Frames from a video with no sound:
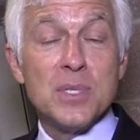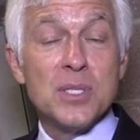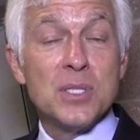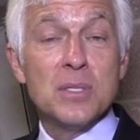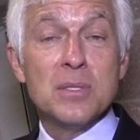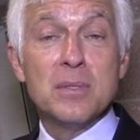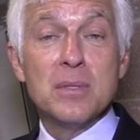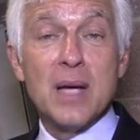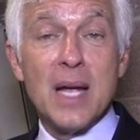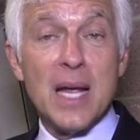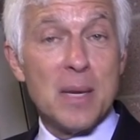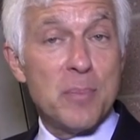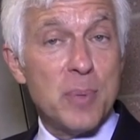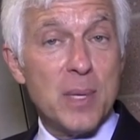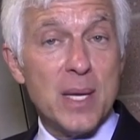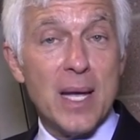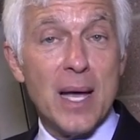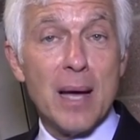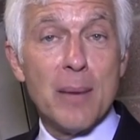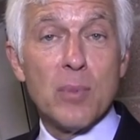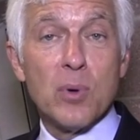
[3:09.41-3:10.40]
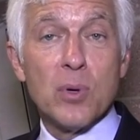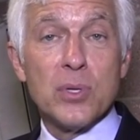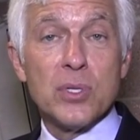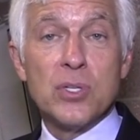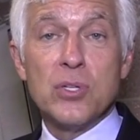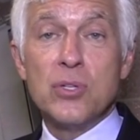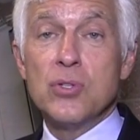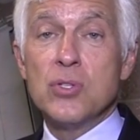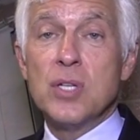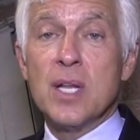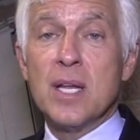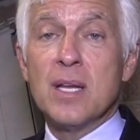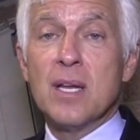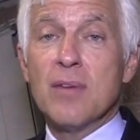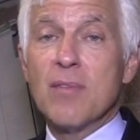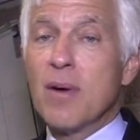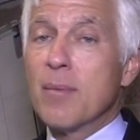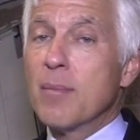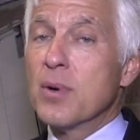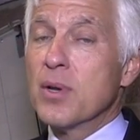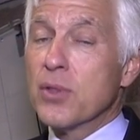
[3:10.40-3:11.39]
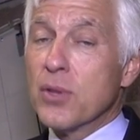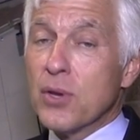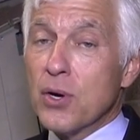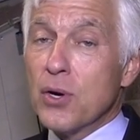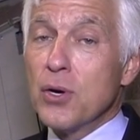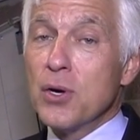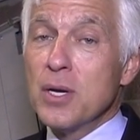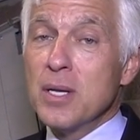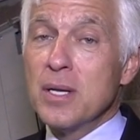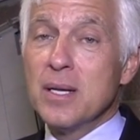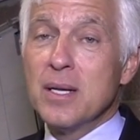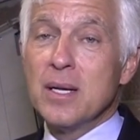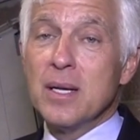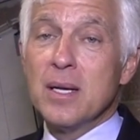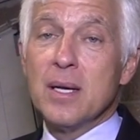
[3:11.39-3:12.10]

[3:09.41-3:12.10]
to 8 p.m. on Tuesday, November 3rd.